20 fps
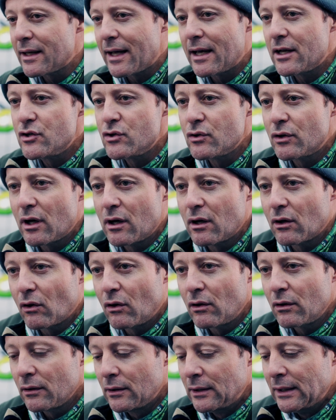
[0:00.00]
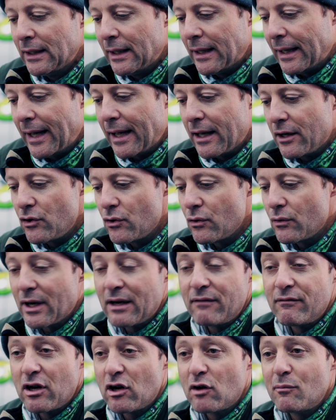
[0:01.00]
it as you go along and you
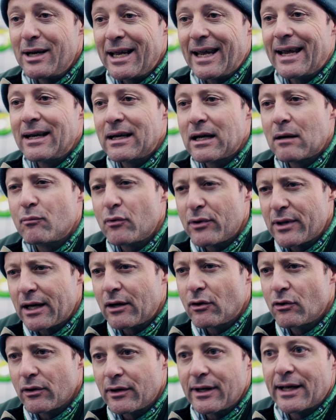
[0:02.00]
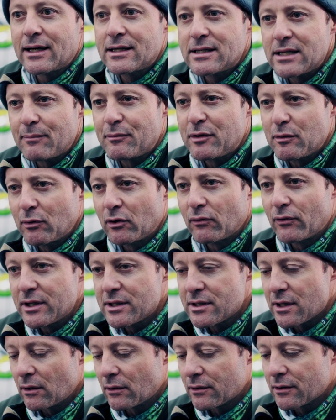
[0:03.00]
invariably end up with a good, acceptable
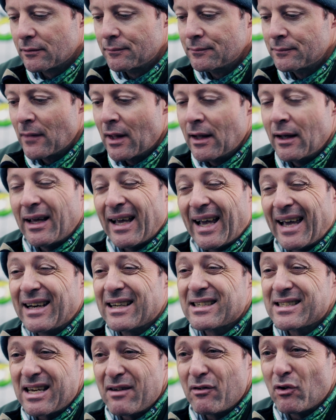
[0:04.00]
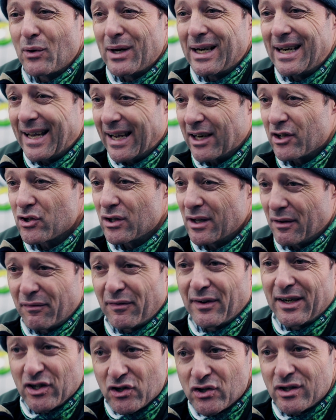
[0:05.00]
result. And it's never really actually
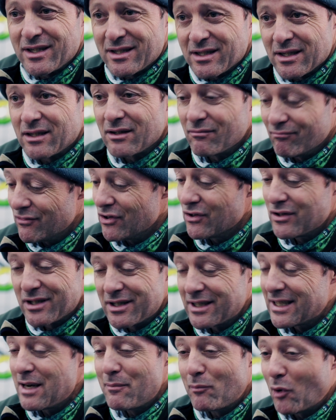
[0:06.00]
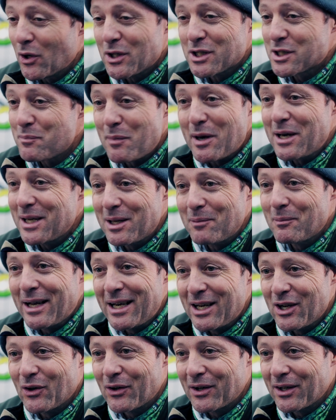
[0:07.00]
finished, is it? You just keep on spending
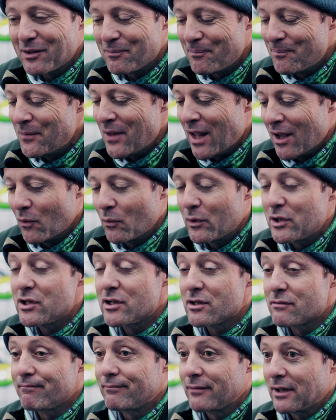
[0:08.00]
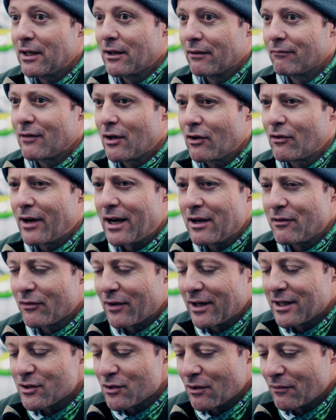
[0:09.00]
money on it, which is great
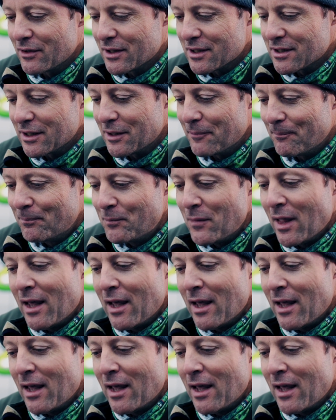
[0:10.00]
for us, obviously.